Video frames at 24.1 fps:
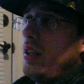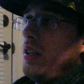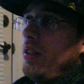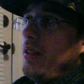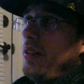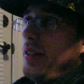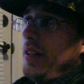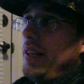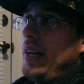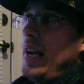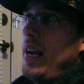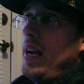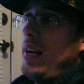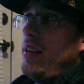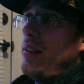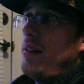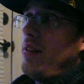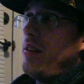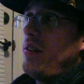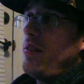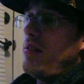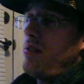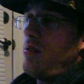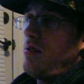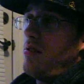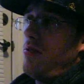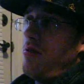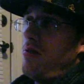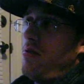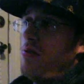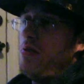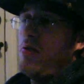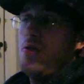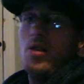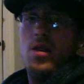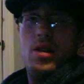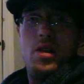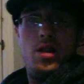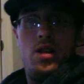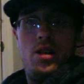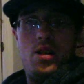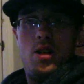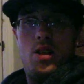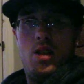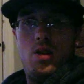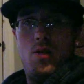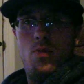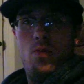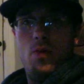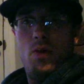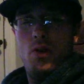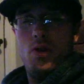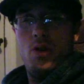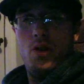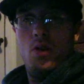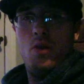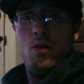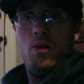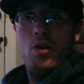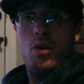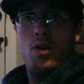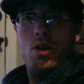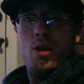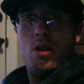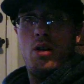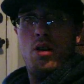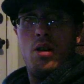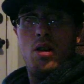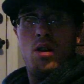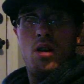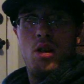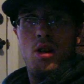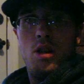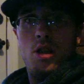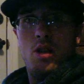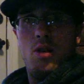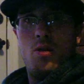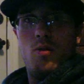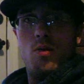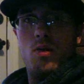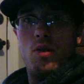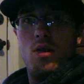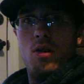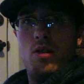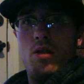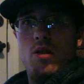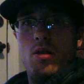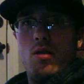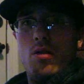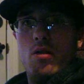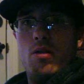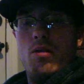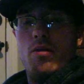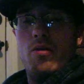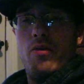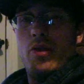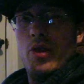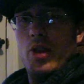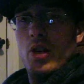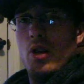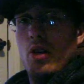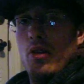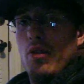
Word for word: in Casey's, Illinois, you know, we do. You reveal